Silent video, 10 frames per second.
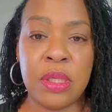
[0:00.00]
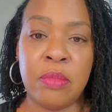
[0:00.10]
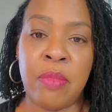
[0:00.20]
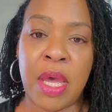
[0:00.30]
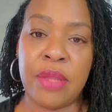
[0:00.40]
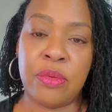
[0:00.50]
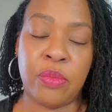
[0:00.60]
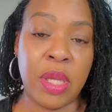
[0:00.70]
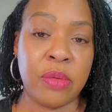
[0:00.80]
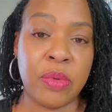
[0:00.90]
by the
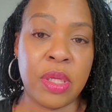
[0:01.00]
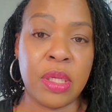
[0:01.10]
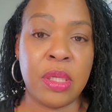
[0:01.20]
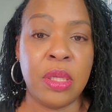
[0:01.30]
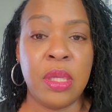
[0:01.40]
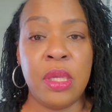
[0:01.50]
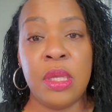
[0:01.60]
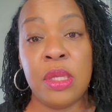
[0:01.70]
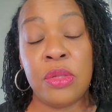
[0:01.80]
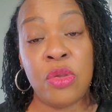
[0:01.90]
rhetoric.
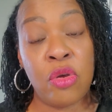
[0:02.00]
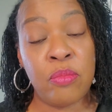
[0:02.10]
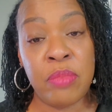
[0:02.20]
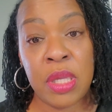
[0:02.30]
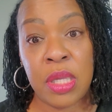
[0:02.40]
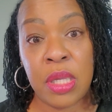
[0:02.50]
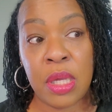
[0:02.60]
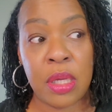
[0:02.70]
Don't be,